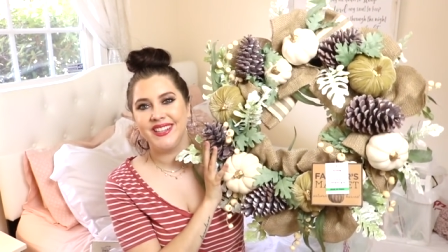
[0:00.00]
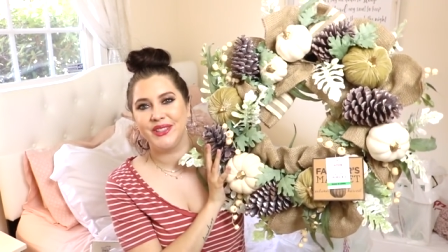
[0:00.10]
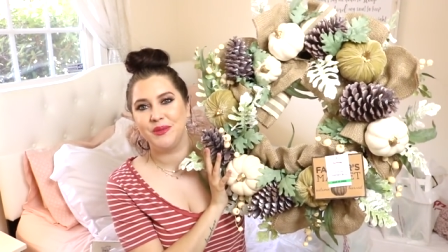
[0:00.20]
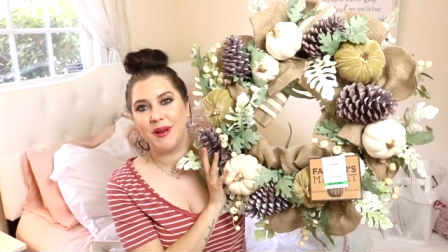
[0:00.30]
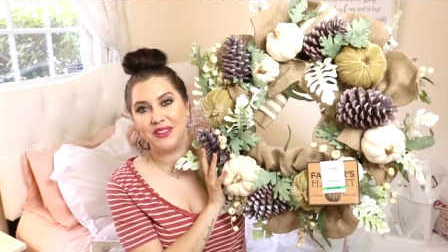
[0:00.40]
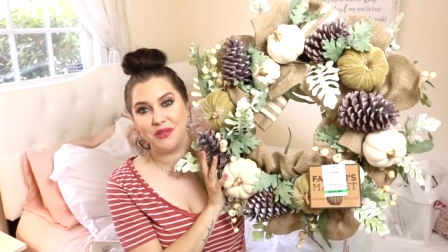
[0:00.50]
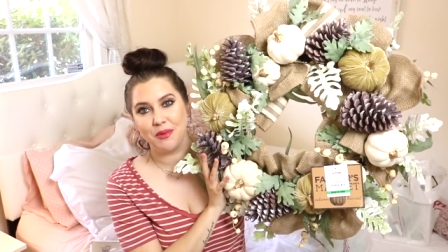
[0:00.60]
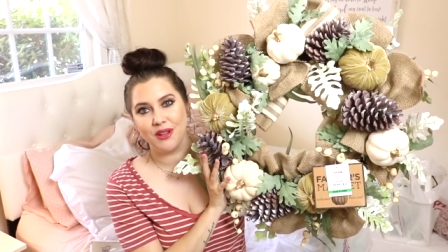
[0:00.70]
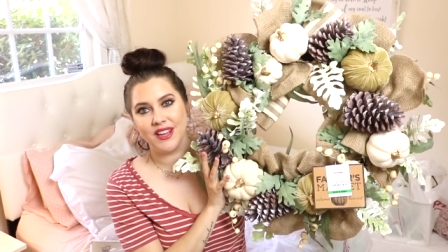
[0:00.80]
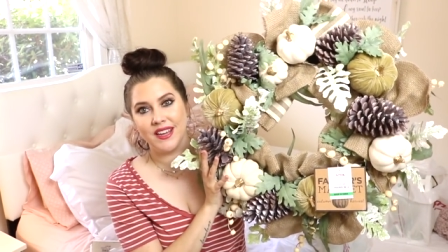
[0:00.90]
to bite the
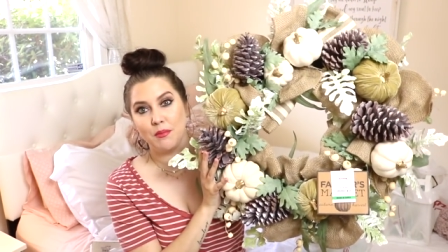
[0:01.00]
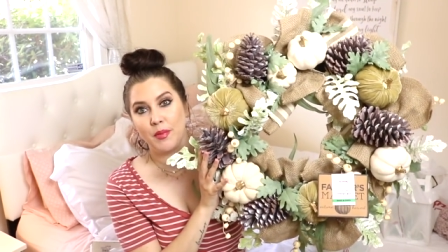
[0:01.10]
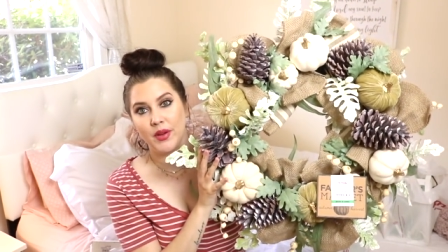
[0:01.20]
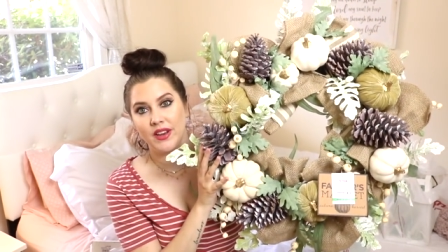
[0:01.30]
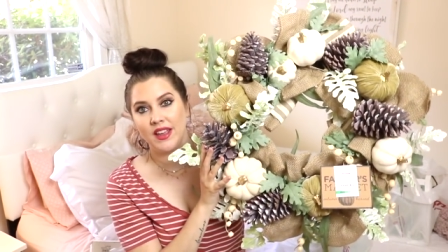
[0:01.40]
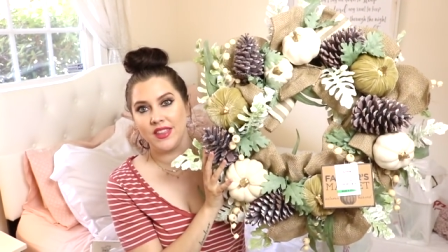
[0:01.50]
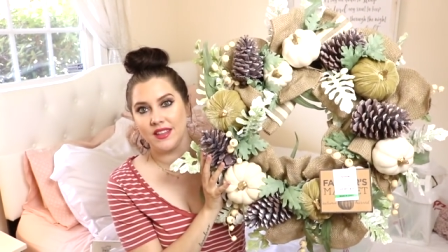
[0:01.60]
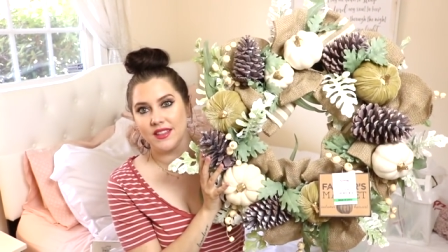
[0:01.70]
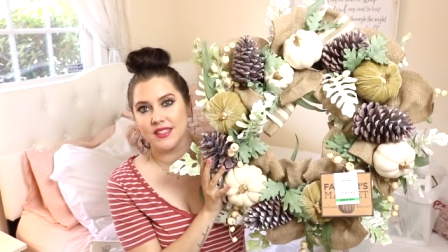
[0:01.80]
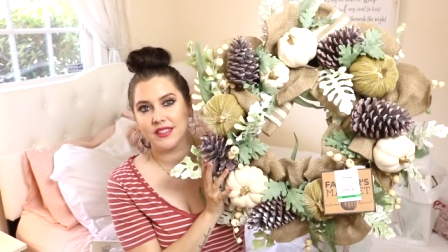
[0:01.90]
bullet, but I
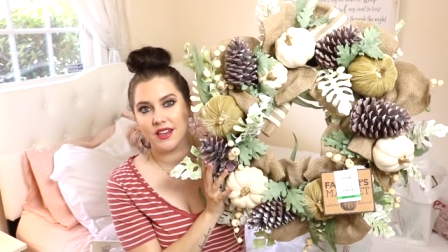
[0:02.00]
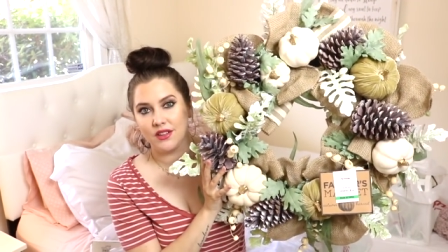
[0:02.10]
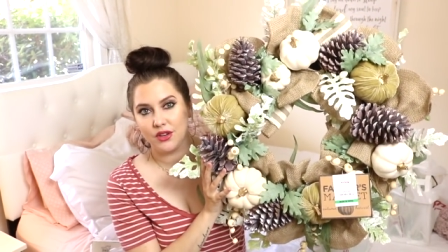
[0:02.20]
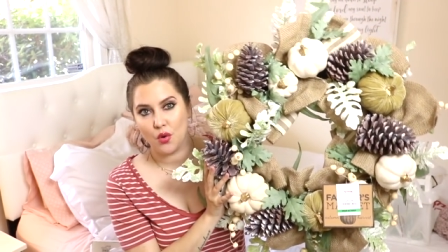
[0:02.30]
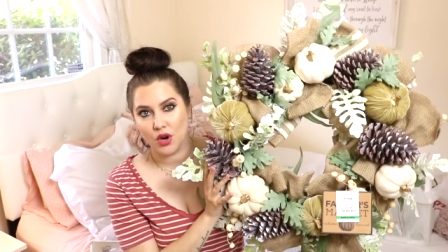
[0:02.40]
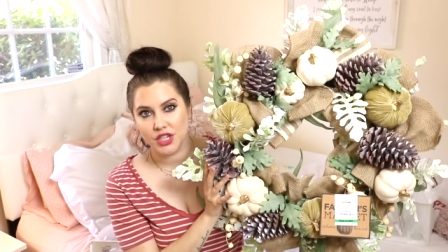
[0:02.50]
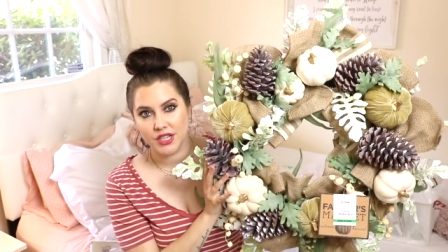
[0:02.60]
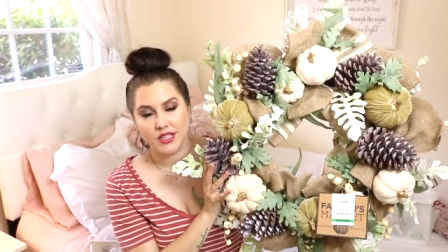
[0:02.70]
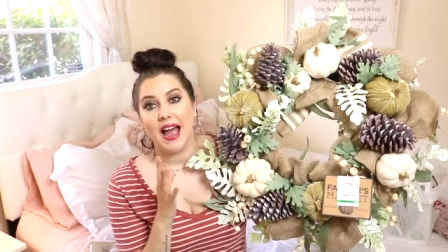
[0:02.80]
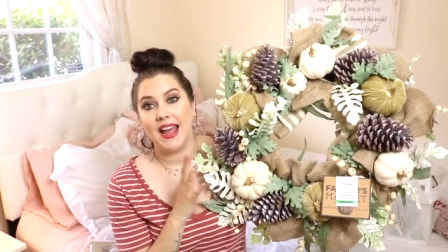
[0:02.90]
think this is going to look
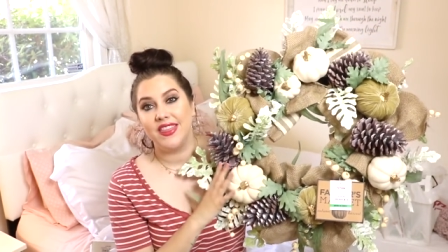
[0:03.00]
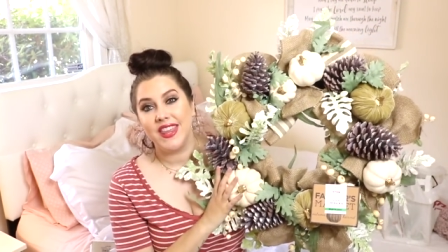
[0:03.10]
gorgeous. I